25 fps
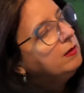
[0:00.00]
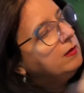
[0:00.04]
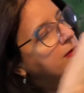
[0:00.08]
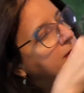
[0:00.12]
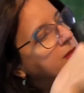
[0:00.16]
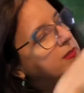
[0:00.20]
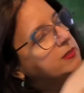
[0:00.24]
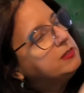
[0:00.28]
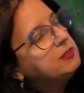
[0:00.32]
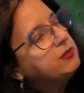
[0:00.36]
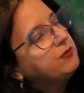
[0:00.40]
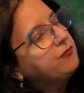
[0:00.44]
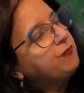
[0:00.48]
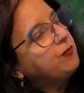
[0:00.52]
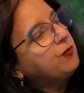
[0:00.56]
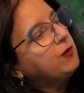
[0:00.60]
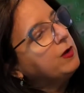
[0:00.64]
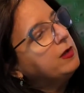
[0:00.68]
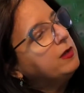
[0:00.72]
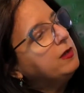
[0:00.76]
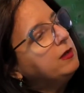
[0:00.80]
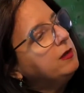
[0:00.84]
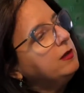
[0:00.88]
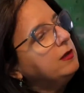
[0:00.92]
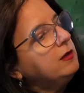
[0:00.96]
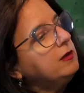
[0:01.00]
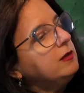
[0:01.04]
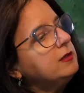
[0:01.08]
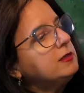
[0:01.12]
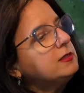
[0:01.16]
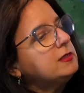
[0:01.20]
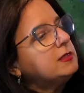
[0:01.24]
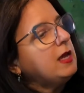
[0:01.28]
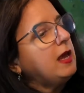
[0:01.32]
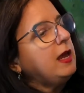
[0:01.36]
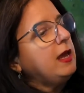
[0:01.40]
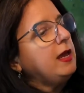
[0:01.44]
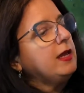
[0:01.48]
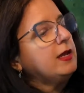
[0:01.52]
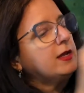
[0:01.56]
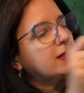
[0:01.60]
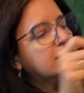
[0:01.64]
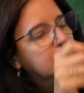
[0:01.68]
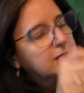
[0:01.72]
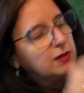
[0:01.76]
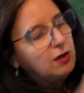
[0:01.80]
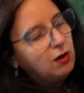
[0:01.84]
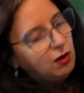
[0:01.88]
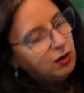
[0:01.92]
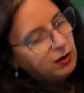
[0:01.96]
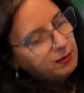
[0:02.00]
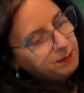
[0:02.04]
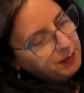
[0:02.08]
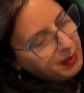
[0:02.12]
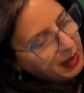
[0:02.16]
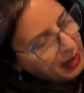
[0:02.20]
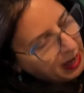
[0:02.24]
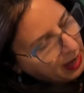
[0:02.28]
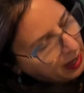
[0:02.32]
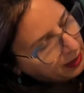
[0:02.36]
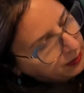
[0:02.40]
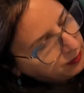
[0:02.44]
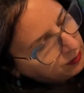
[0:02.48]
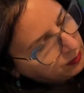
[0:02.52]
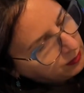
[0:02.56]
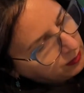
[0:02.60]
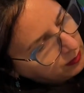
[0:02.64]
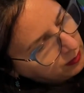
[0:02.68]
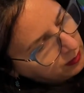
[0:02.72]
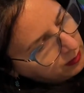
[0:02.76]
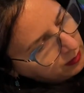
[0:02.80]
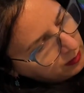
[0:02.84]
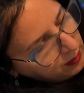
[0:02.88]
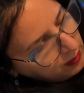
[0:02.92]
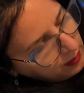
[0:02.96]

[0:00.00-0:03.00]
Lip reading: different takes on pattern